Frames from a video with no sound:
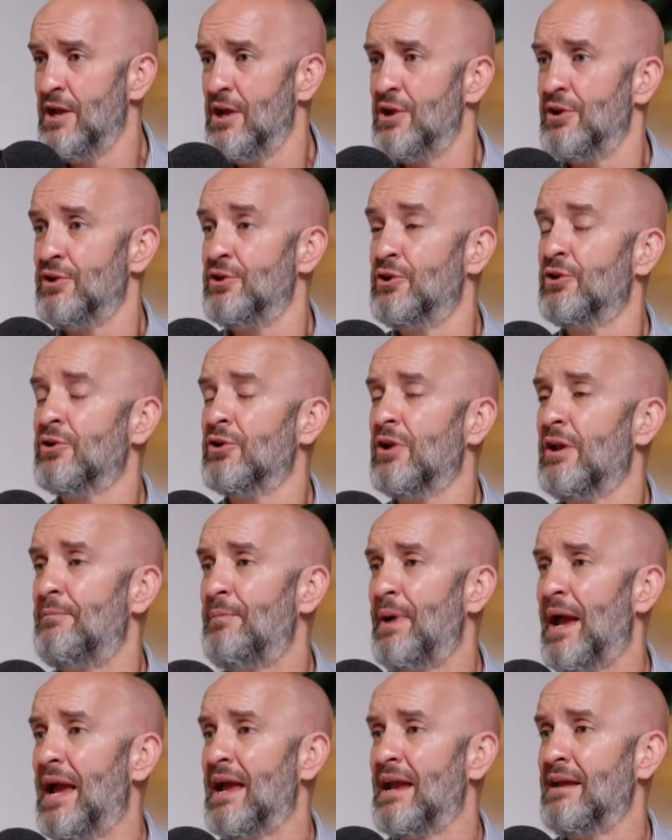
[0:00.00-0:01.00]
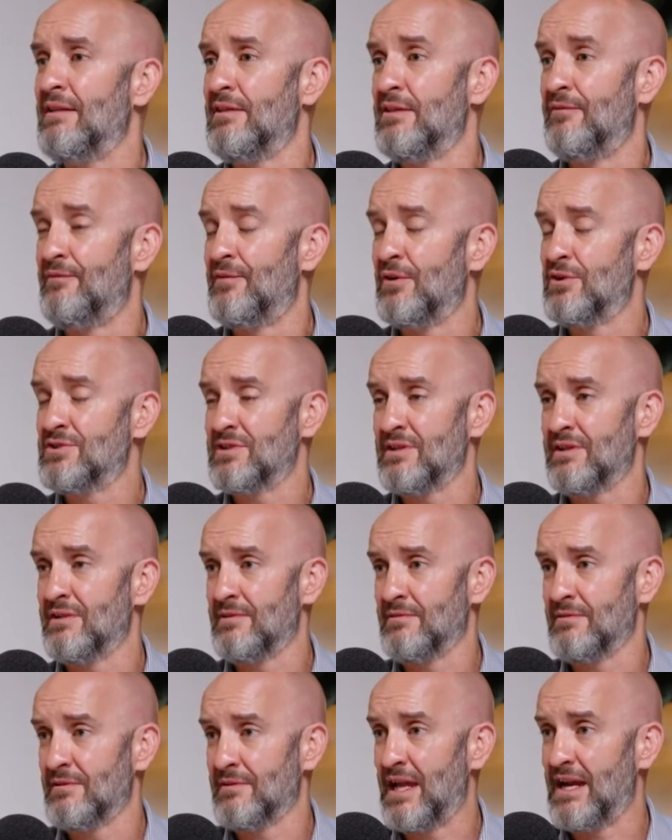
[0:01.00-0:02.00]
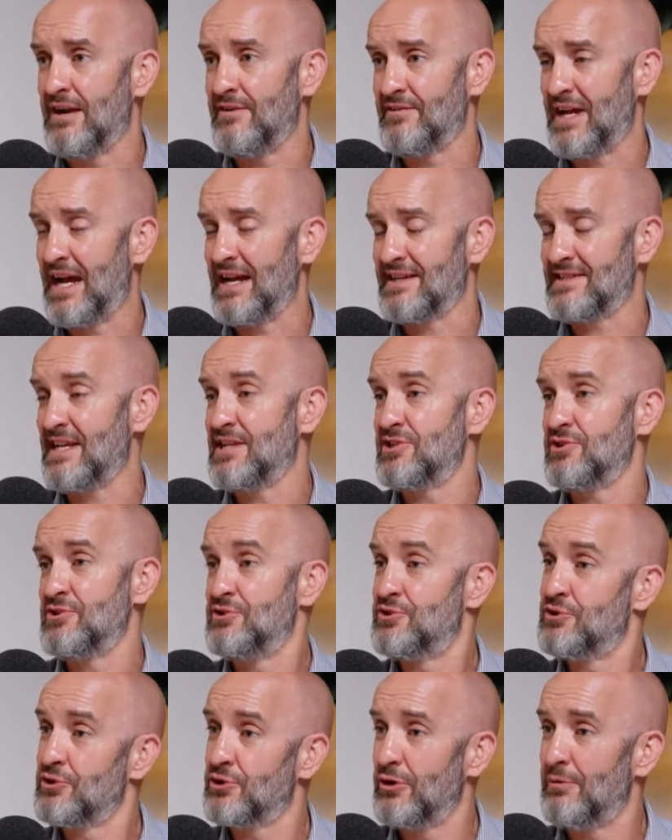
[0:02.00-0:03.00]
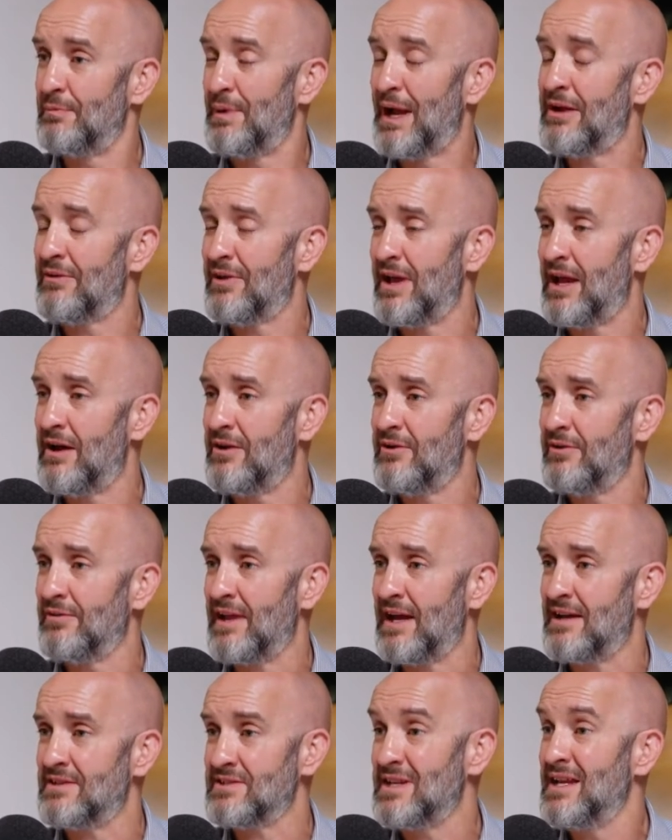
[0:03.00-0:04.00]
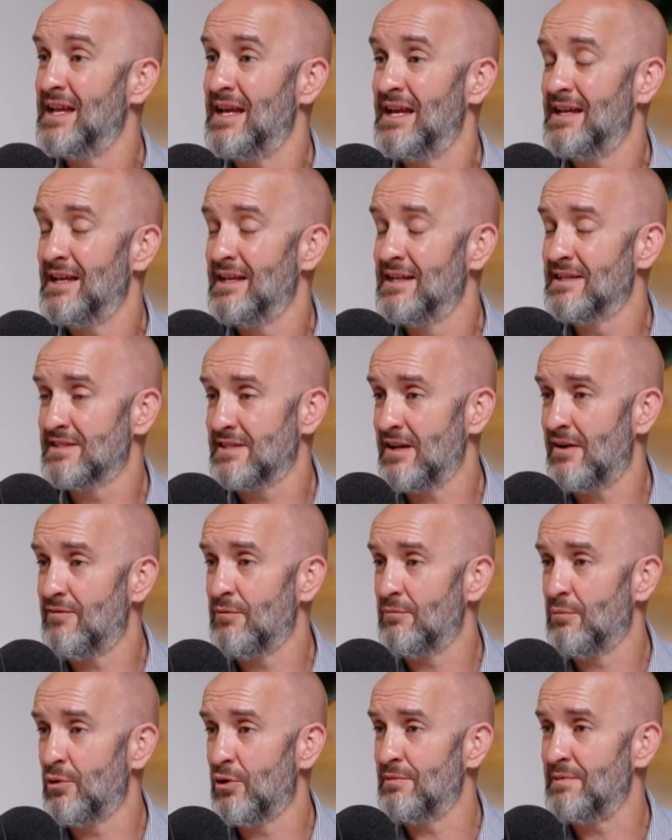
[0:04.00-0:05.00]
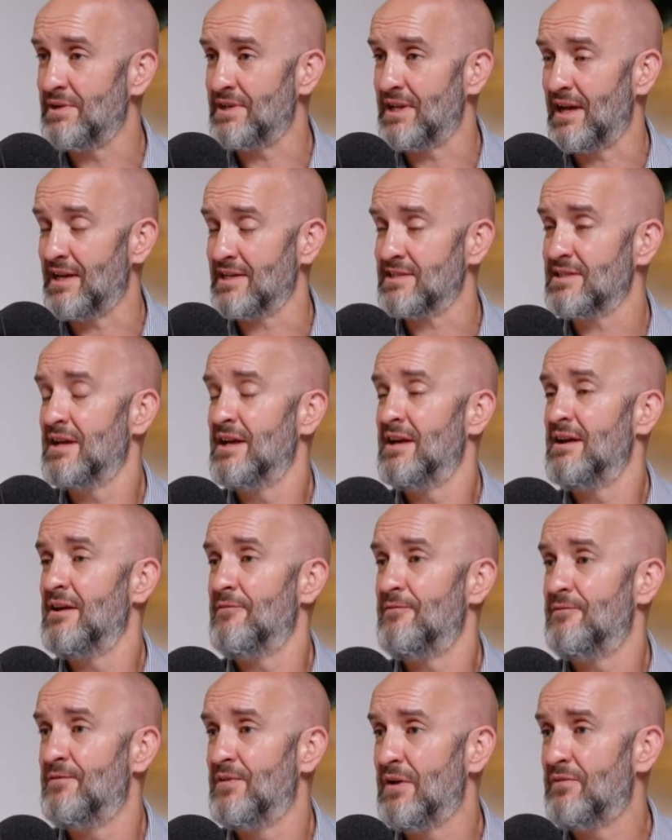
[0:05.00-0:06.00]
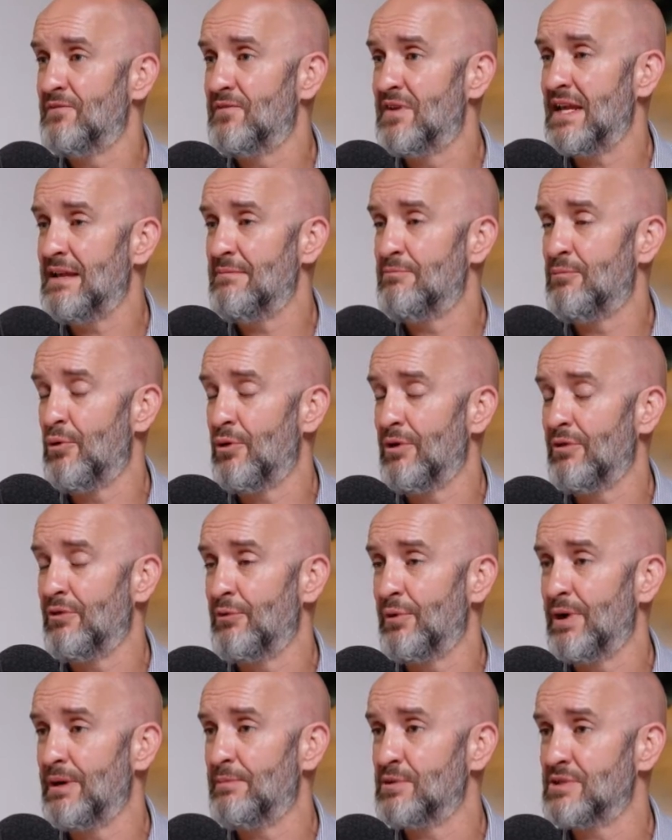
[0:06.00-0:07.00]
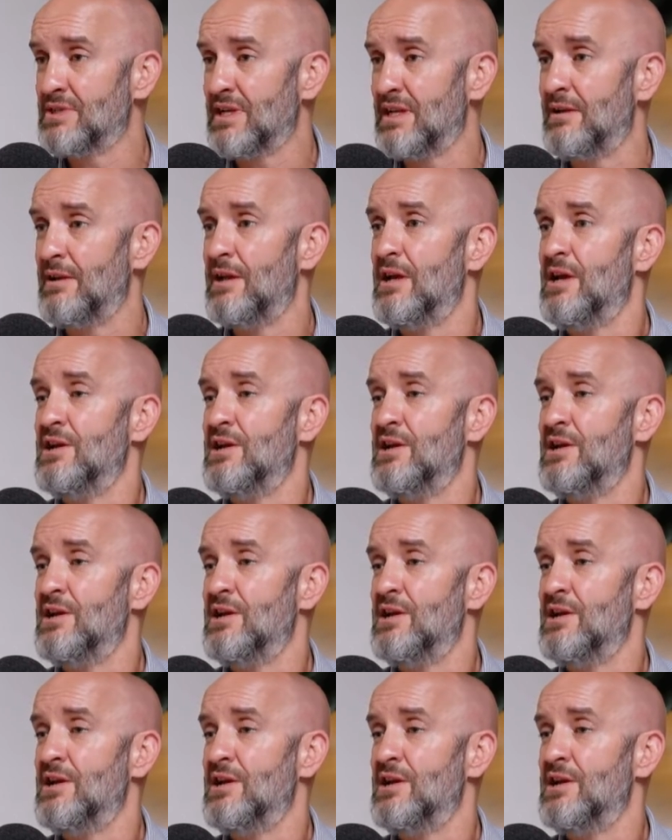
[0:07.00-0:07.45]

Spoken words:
You're going to pay, the first layer of taxation that you're going to pay on that 100,000 is self-employment tax, 15.3%.